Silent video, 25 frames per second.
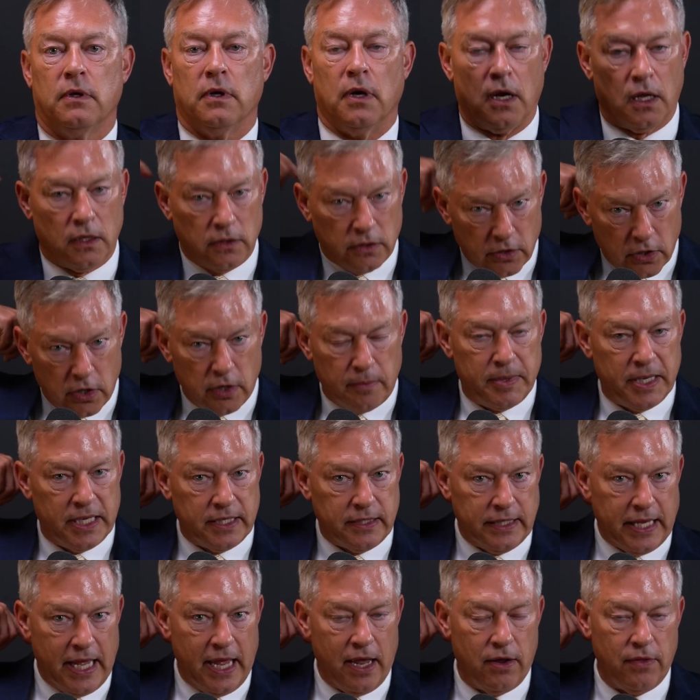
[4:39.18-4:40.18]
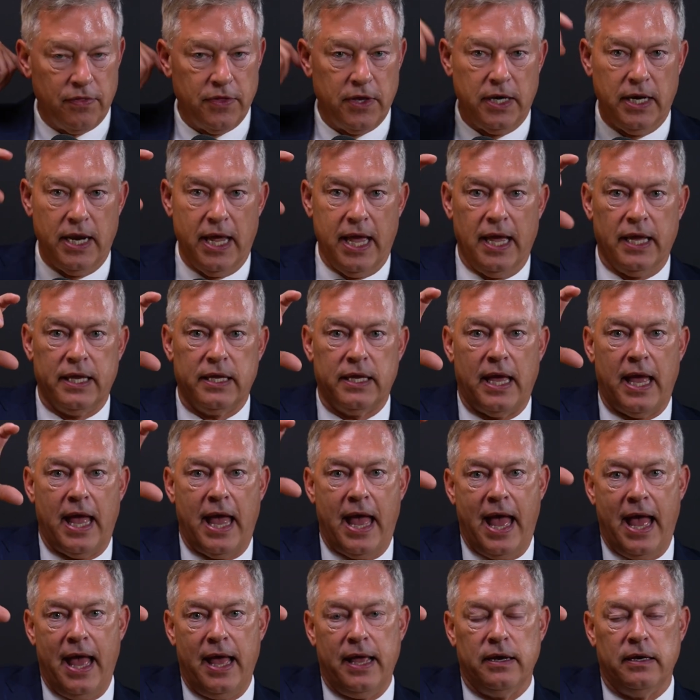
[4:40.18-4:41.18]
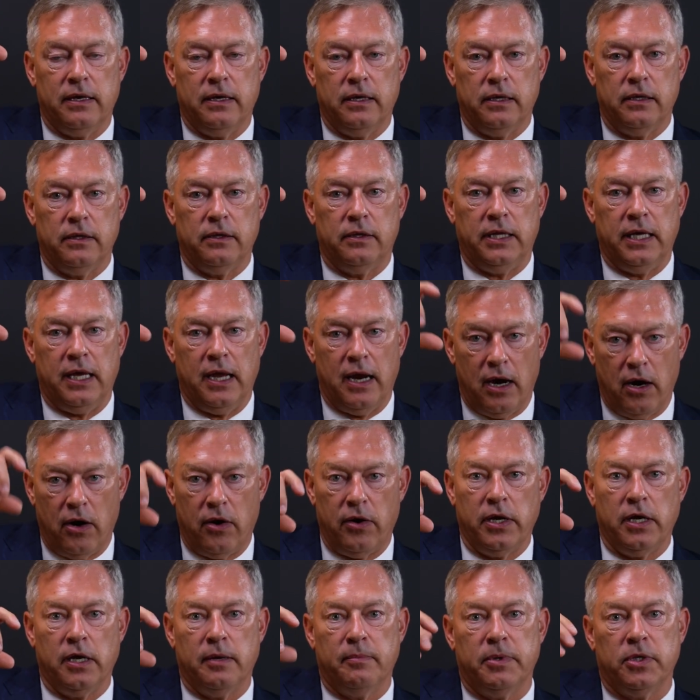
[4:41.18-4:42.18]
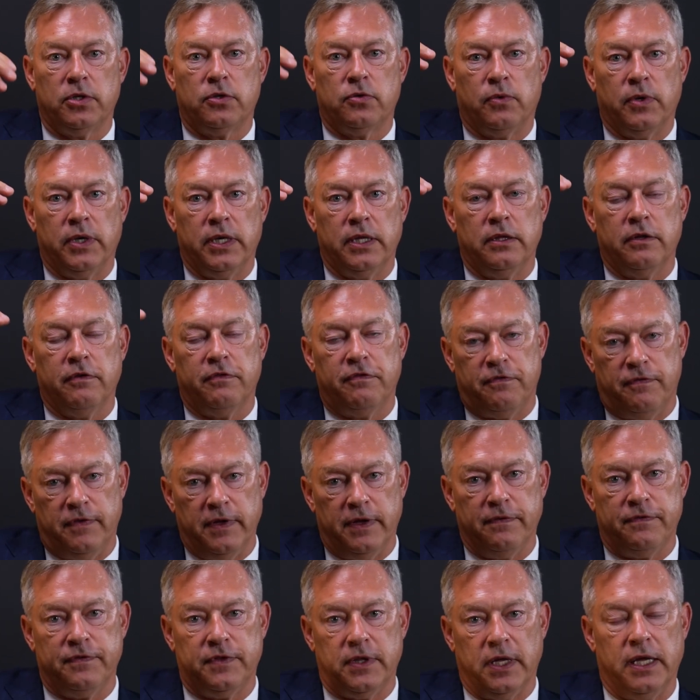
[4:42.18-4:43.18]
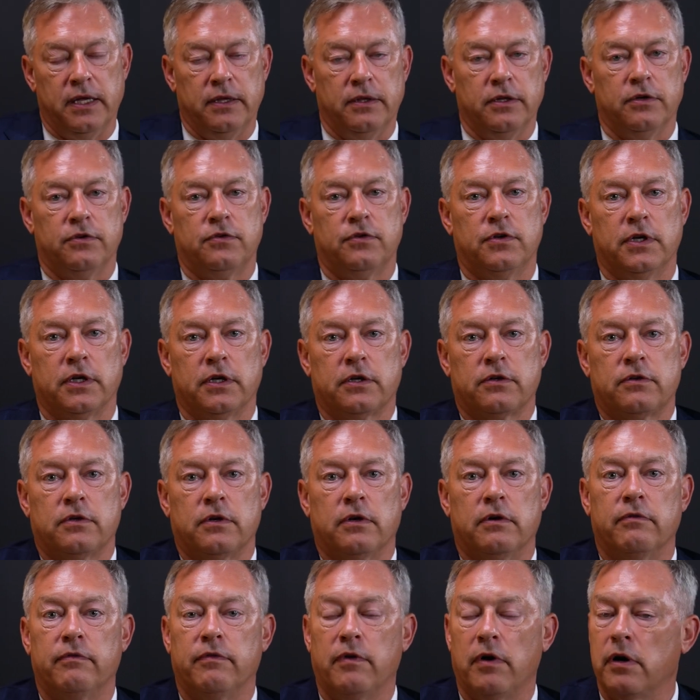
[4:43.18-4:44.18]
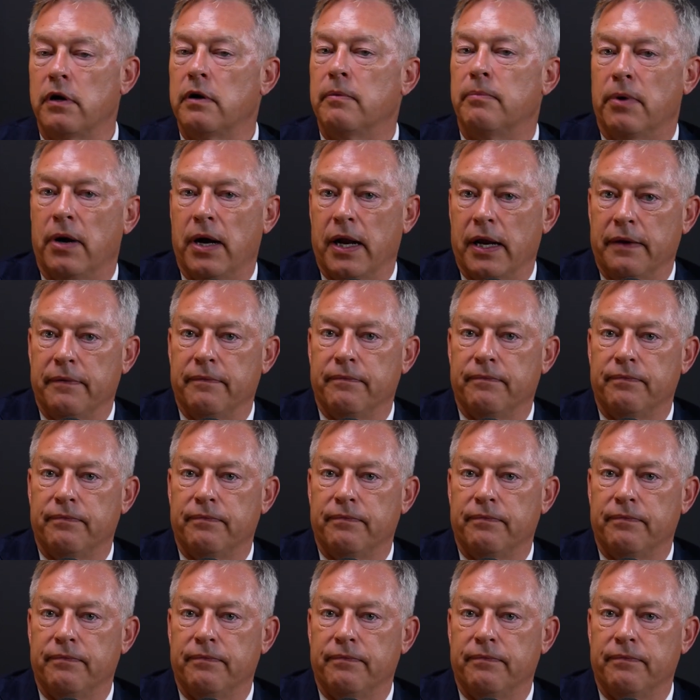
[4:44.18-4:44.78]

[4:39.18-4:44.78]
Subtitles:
a little bit down the neck at the area between the 5th and the 6th vertebrae.